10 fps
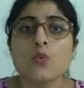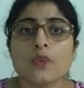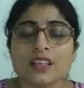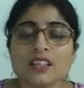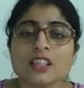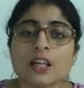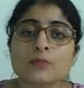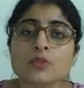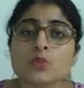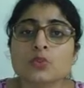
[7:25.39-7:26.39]
when it
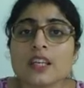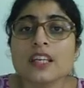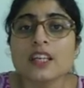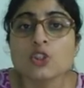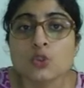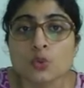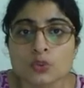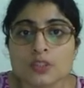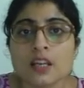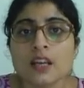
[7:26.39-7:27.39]
comes to the
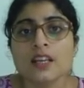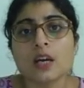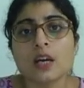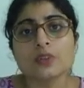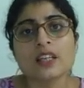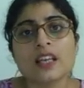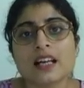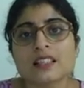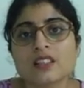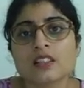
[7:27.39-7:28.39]
issues. Now, in the
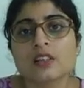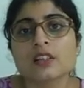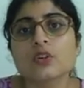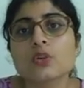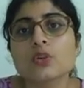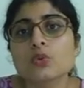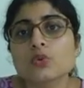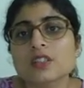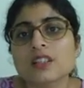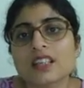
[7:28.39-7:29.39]
last year, due
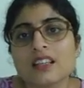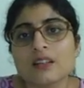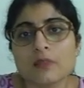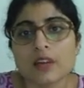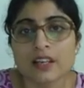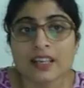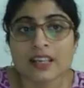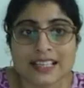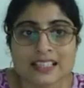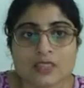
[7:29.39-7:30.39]
to certain
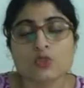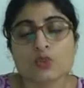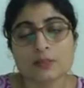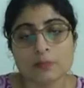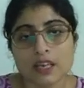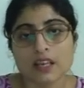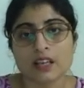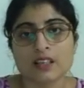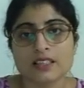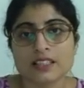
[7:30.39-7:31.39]
arrest which was made
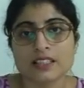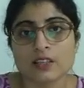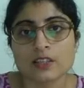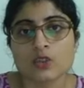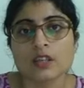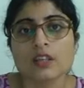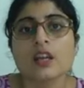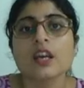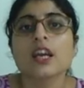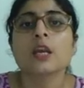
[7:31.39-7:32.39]
under this
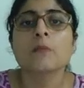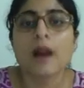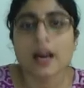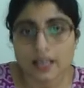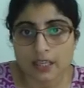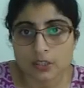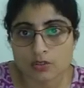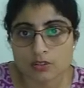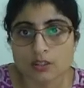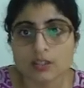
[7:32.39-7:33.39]
section in
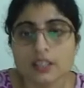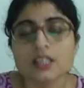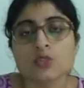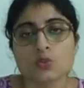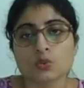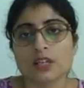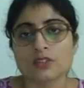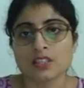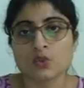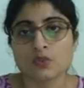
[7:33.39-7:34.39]
Maharashtra in
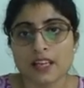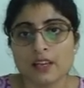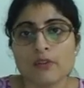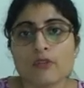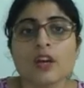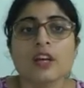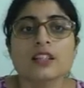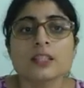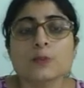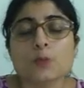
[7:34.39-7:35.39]
2012,
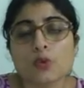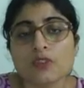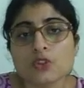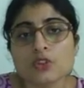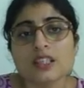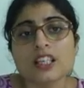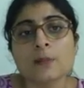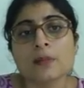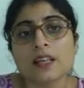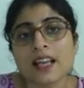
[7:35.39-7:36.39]
this provision
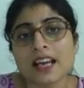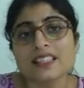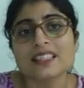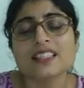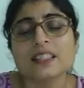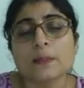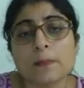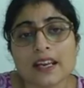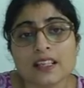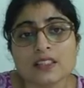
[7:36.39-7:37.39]
criminalizes the
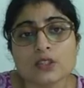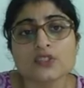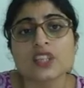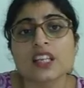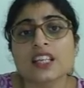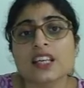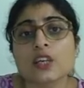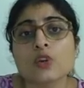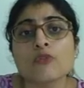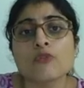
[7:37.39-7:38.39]
practice of
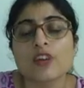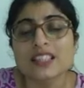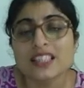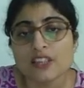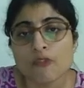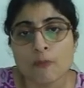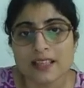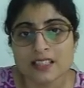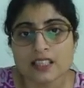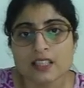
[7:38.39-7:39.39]
sending an offensive
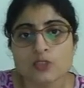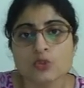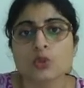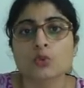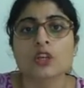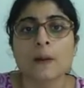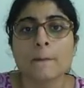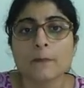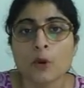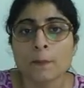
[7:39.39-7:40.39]
message through the
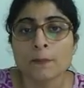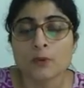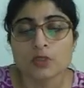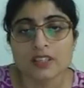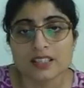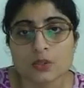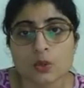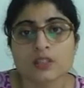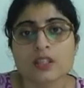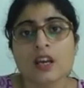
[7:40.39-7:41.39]
computer
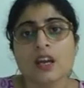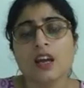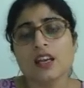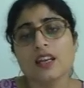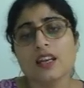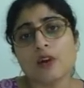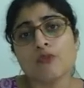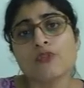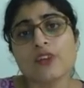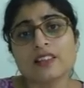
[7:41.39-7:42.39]
resource.
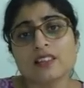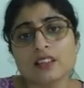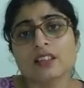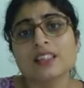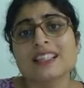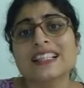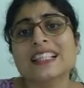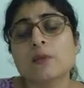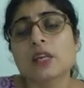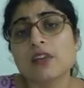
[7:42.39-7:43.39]
Now, whether
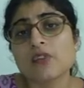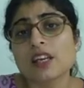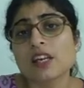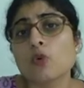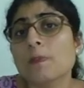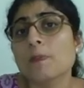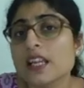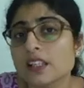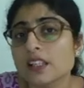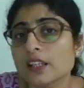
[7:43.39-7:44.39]
giving an
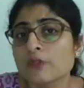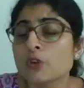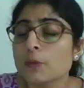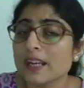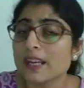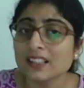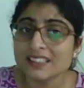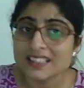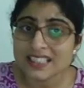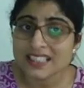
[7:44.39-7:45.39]
opinion would be
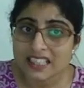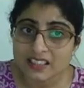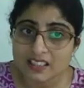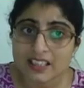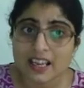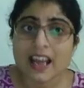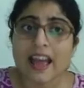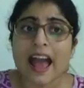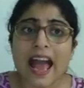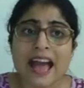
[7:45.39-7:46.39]
considered
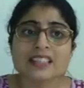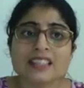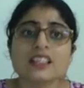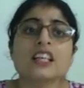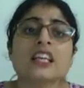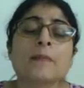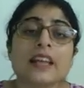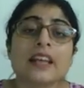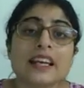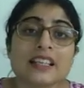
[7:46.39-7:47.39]
as a
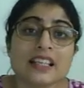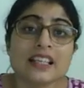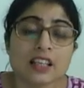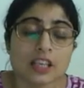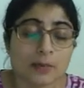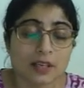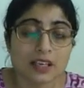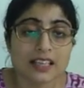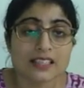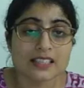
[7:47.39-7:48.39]

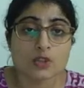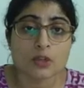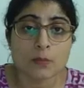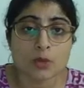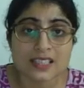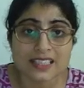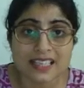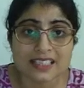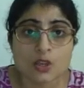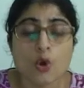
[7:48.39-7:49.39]
criminalization
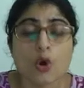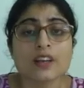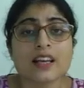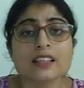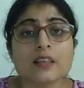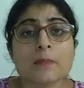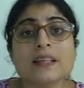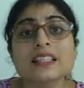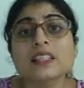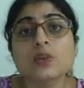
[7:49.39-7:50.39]
process or rather
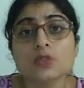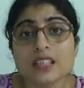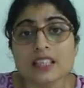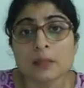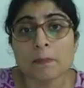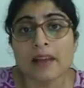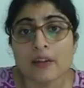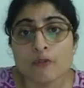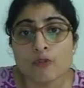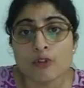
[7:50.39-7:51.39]
misusing the
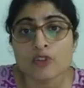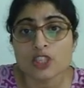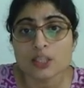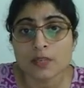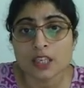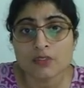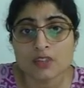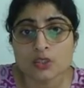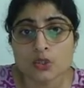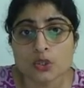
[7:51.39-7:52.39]
platform which has been
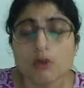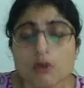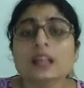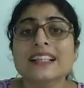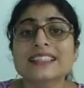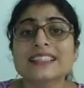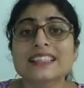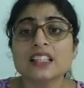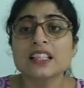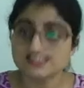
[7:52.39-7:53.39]
given to you,
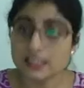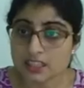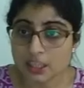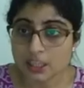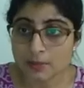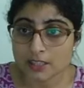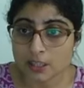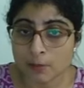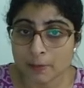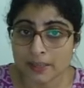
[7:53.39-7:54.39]
still it's a
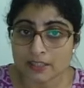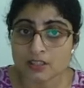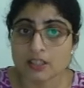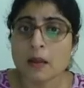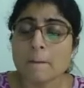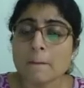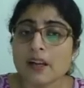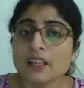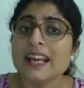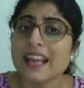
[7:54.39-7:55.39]
debatable matter.
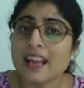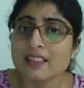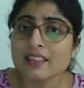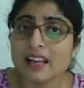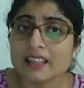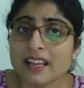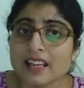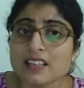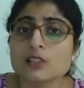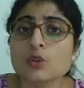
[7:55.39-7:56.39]
But in that
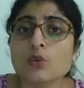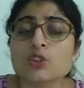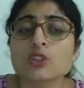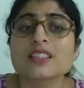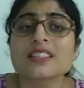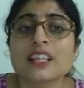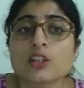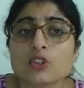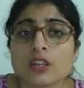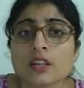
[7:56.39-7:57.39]
case through which the
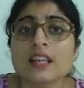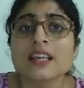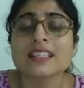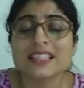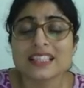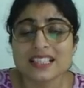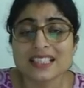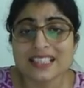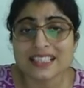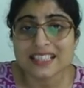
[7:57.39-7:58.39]
section
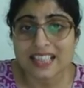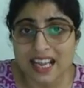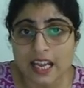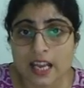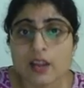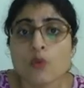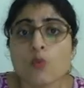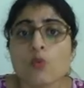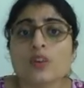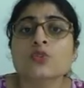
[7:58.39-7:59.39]
66A
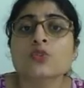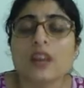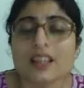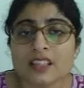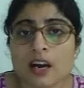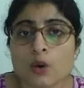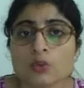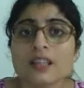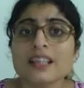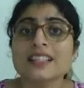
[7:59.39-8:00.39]
was struck
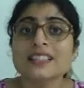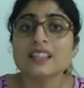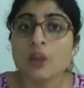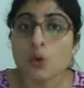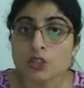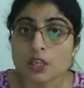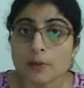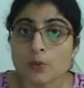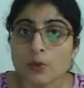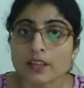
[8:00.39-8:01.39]
down is the
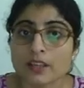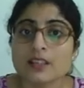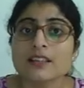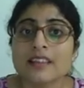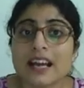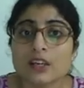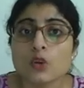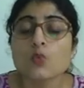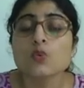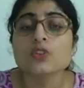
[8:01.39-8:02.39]
notable one.
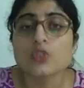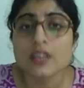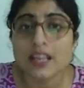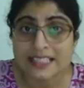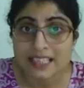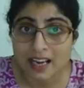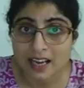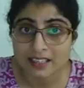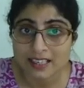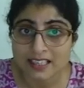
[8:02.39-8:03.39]
That was Shreya
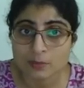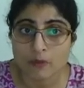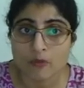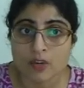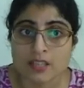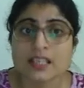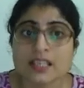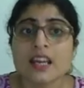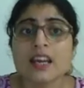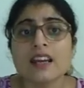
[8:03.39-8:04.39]
Singhal case, my friends.
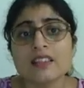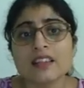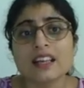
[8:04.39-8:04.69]
In